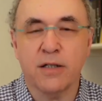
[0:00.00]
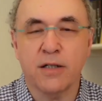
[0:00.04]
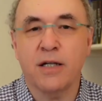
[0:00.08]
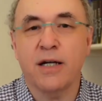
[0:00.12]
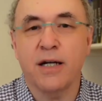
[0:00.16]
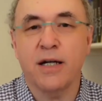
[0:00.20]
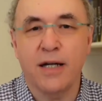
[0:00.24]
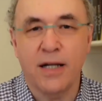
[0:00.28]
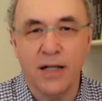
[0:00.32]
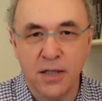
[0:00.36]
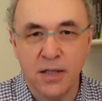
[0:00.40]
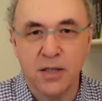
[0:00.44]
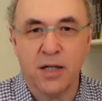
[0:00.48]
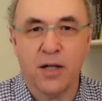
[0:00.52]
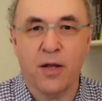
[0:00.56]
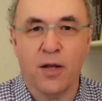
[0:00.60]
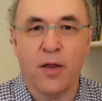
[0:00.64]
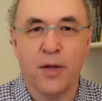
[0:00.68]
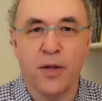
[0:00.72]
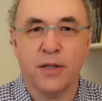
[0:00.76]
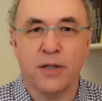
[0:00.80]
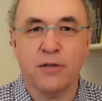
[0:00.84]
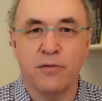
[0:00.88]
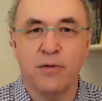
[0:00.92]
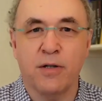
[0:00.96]
Here's another
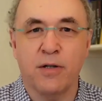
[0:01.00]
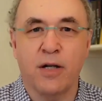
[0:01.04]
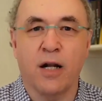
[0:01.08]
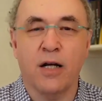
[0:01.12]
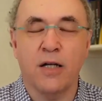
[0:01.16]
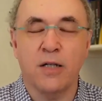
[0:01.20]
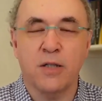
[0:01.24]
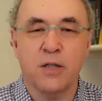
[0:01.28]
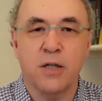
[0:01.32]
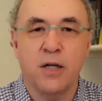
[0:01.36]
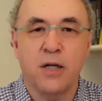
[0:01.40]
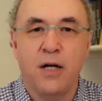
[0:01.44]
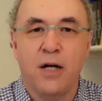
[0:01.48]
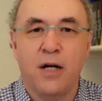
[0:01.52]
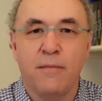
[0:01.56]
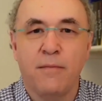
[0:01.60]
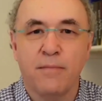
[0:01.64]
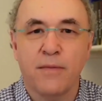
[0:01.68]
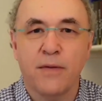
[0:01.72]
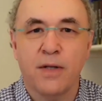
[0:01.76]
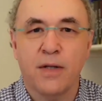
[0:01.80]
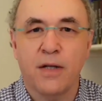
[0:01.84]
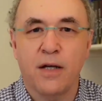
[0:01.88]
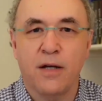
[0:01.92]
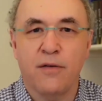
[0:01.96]
thing to realize:
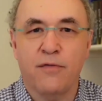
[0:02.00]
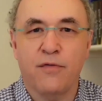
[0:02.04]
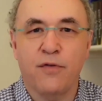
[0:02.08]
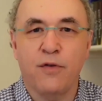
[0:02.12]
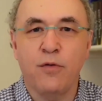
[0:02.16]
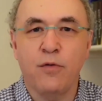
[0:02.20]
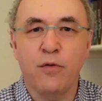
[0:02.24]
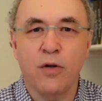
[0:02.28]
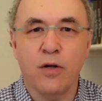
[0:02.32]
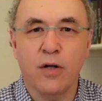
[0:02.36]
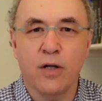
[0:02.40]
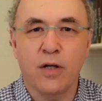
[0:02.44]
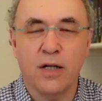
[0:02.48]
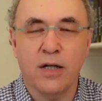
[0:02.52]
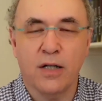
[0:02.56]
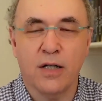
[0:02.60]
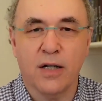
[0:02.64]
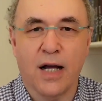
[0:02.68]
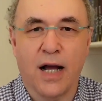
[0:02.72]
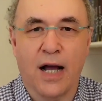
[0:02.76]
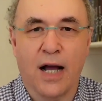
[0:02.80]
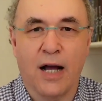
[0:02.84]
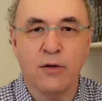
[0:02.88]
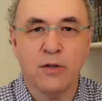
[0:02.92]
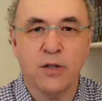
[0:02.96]
if you look at
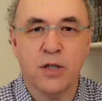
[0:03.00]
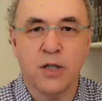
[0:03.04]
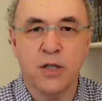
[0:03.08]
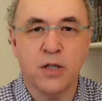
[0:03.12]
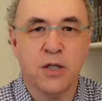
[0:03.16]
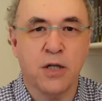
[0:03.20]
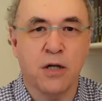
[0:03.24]
houses